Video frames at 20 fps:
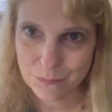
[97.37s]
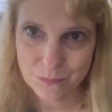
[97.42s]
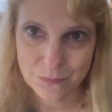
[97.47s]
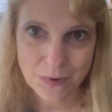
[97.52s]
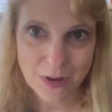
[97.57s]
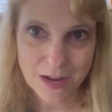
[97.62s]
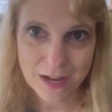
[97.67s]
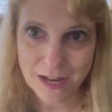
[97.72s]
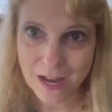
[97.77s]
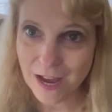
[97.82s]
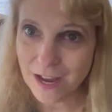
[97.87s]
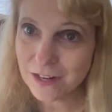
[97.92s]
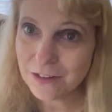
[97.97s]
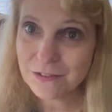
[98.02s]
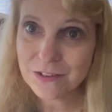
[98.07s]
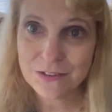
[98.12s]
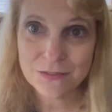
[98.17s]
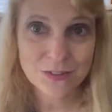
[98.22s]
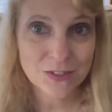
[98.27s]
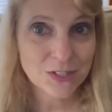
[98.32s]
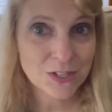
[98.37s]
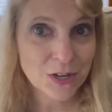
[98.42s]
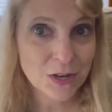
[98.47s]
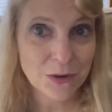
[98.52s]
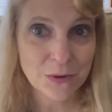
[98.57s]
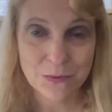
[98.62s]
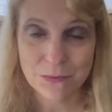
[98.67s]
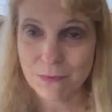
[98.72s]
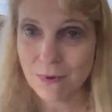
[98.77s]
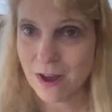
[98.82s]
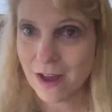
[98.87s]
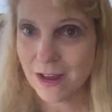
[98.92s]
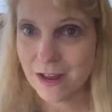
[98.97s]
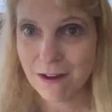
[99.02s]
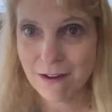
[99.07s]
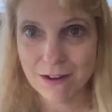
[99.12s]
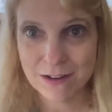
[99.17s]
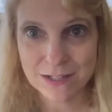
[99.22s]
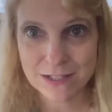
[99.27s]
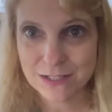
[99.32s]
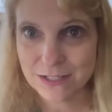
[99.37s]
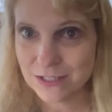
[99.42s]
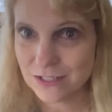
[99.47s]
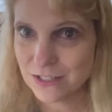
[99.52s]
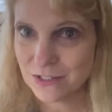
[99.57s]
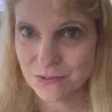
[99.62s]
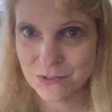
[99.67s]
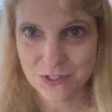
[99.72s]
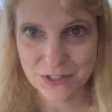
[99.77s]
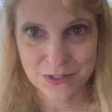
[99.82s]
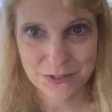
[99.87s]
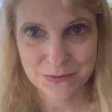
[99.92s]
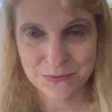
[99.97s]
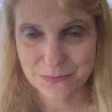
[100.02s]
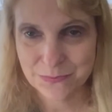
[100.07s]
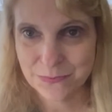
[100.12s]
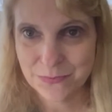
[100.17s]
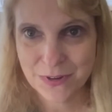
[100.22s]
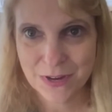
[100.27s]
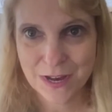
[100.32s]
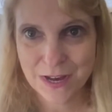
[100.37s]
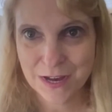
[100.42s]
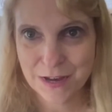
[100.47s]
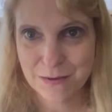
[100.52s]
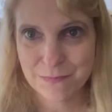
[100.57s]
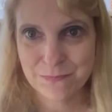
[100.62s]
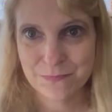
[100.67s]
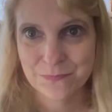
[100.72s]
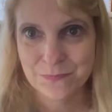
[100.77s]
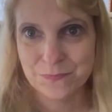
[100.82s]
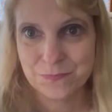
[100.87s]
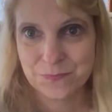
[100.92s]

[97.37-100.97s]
I, I don't even know. I honestly don't know. Um,